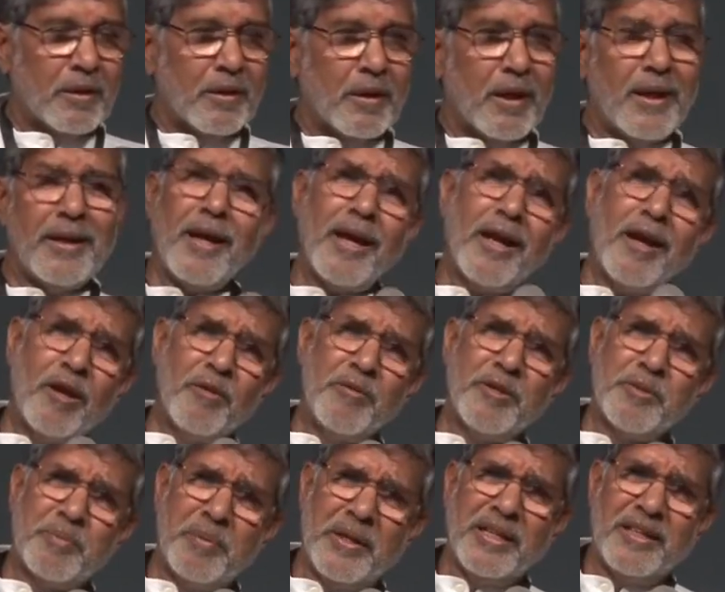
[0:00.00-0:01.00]
And I
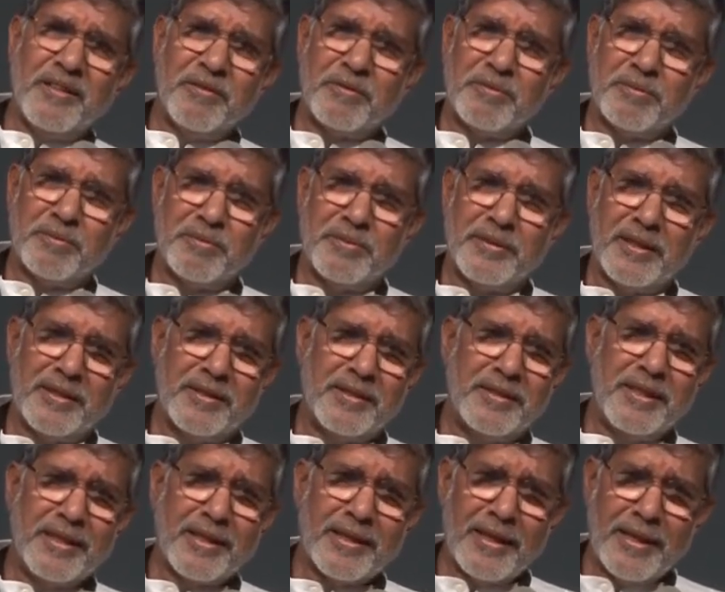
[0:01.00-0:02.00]
always believe that
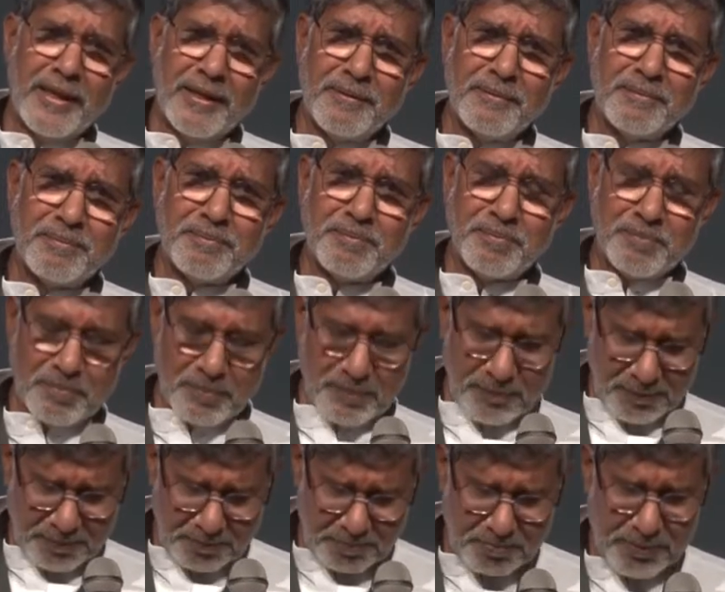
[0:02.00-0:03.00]
they can
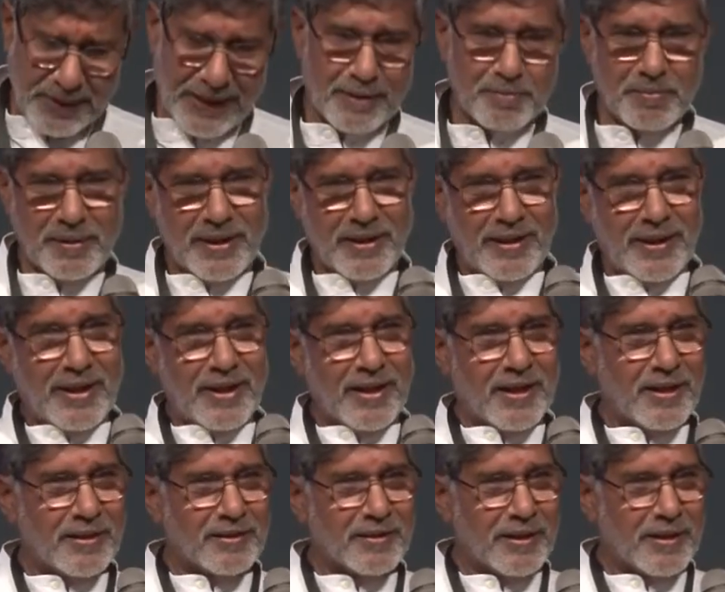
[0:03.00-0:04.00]
break my
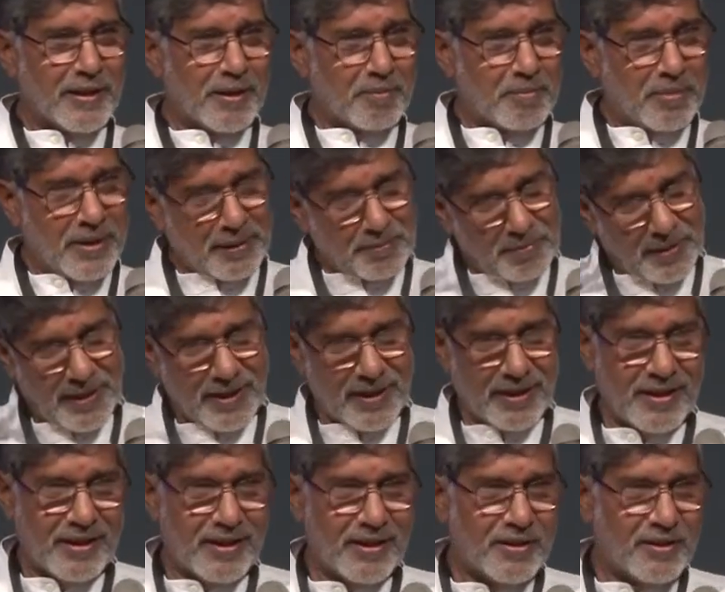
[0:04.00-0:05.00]
leg, they can break my
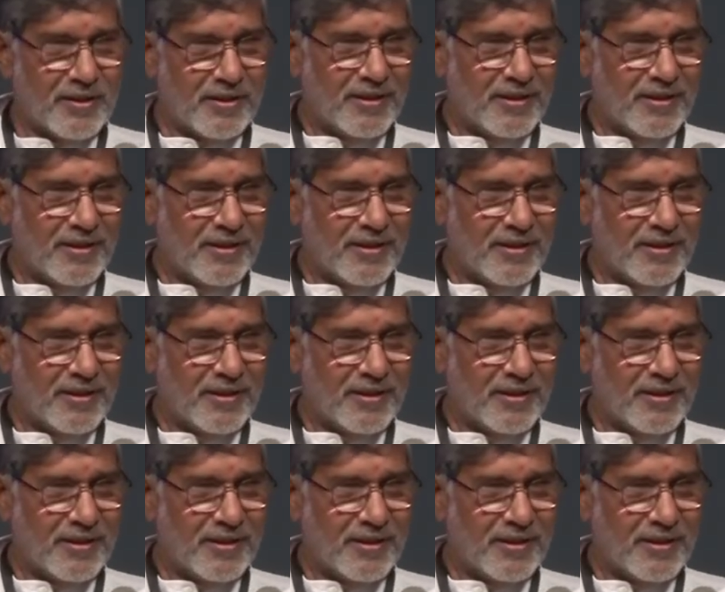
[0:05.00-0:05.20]
head,